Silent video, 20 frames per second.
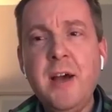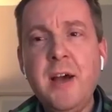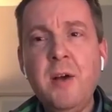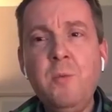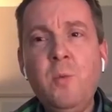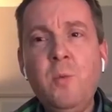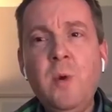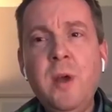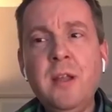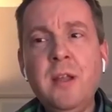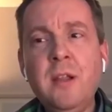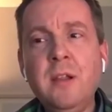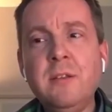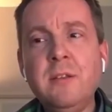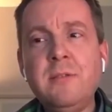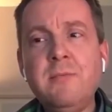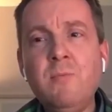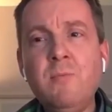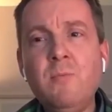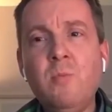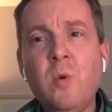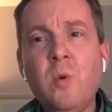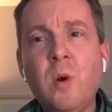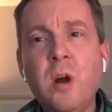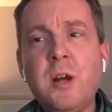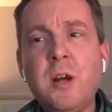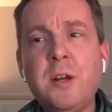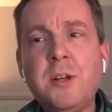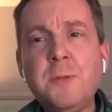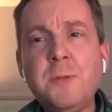will
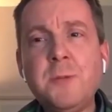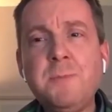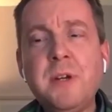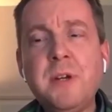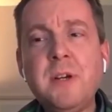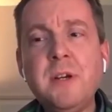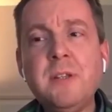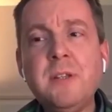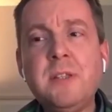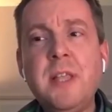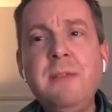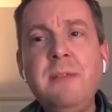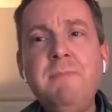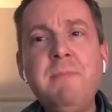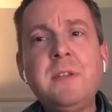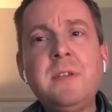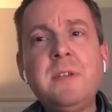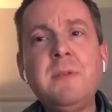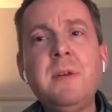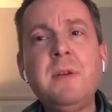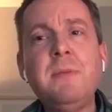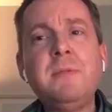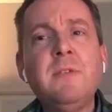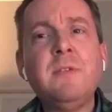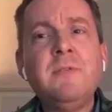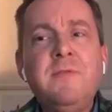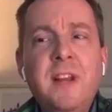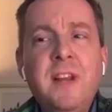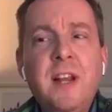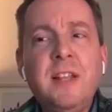work, just because they sometimes
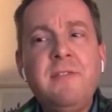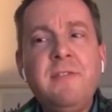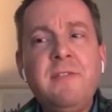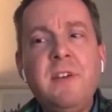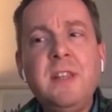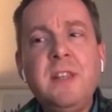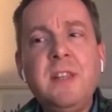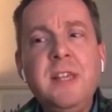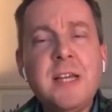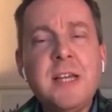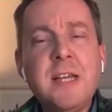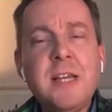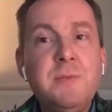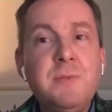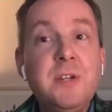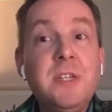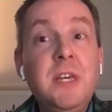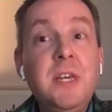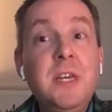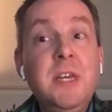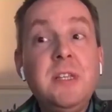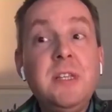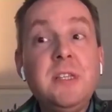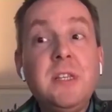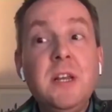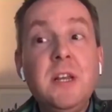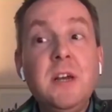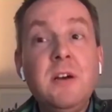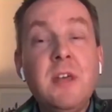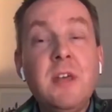don't feel like they've got the expertise,
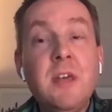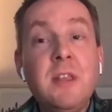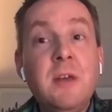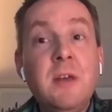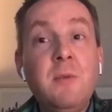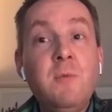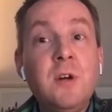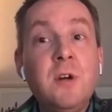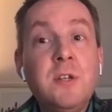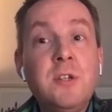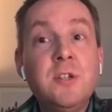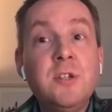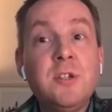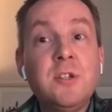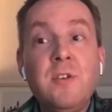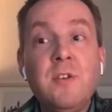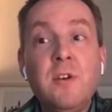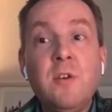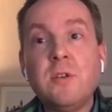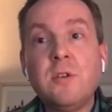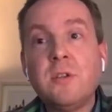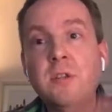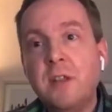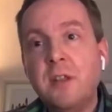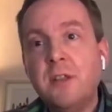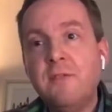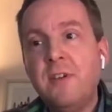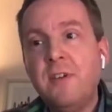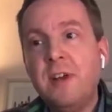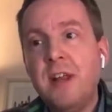that they want to just focus on
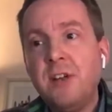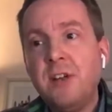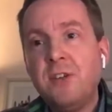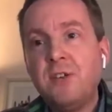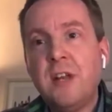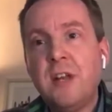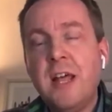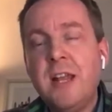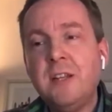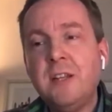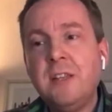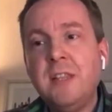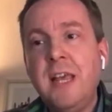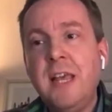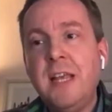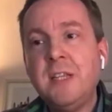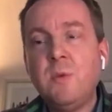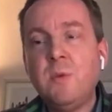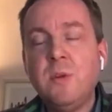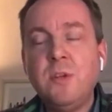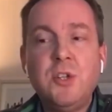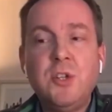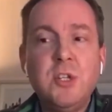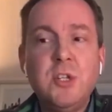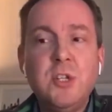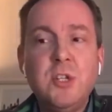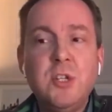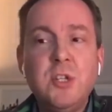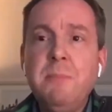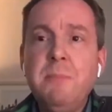the financial end of things, which
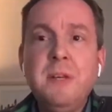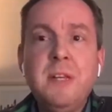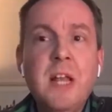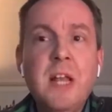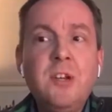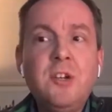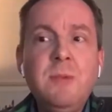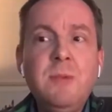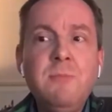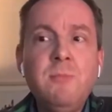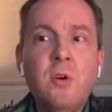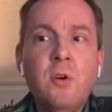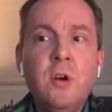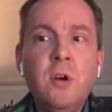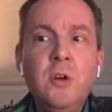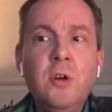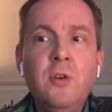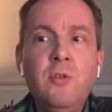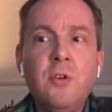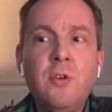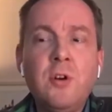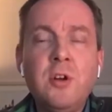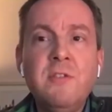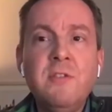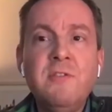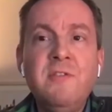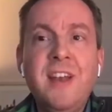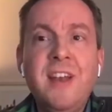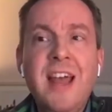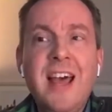is potentially more
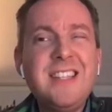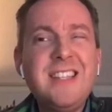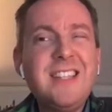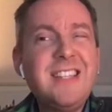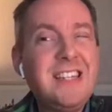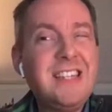lucrative, less